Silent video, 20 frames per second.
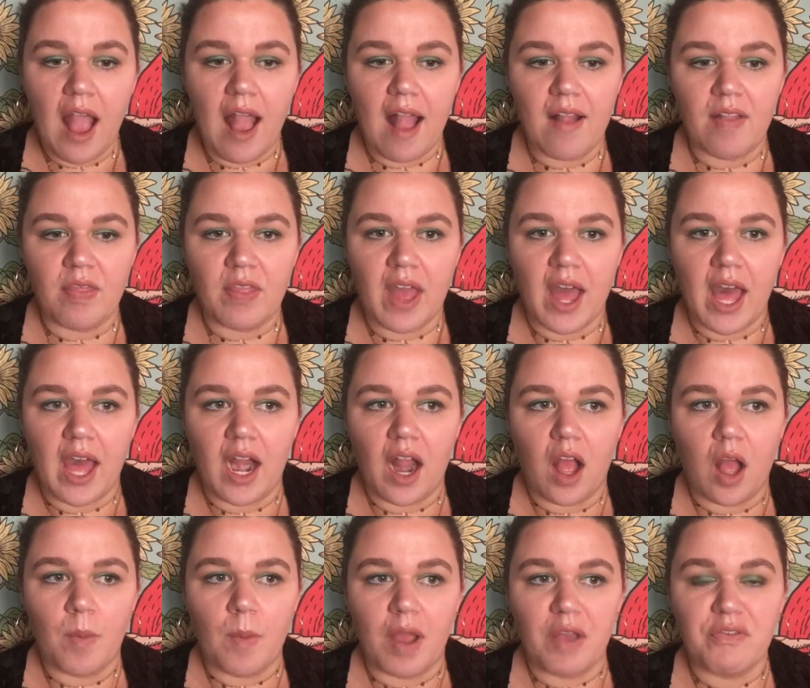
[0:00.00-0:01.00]
and that
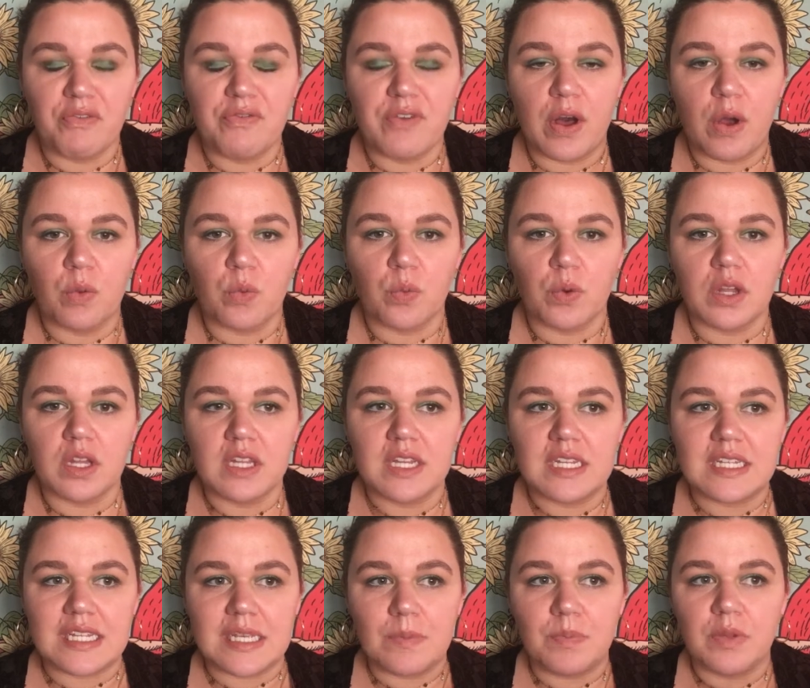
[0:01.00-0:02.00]
I felt really
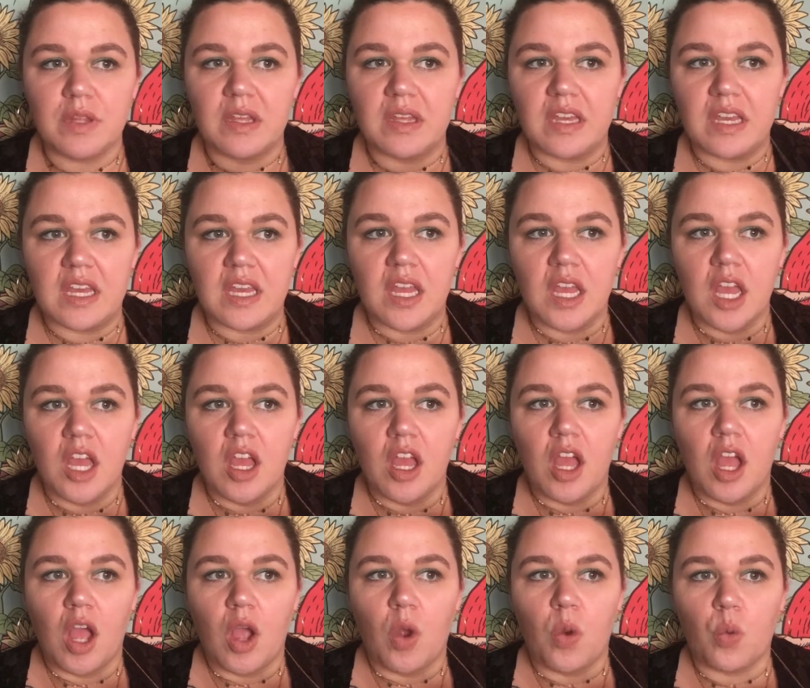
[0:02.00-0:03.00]
deeply
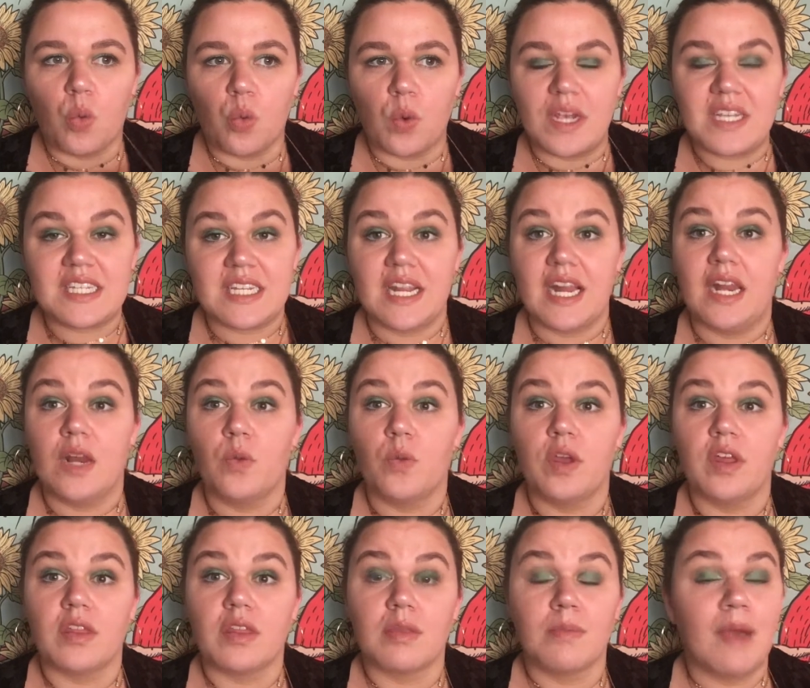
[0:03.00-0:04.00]
resonated
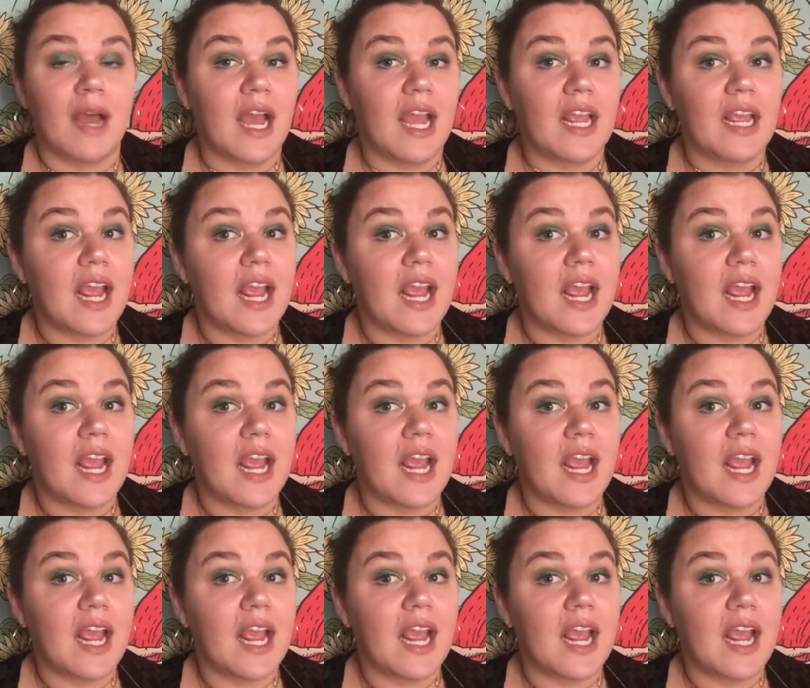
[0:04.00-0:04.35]
with my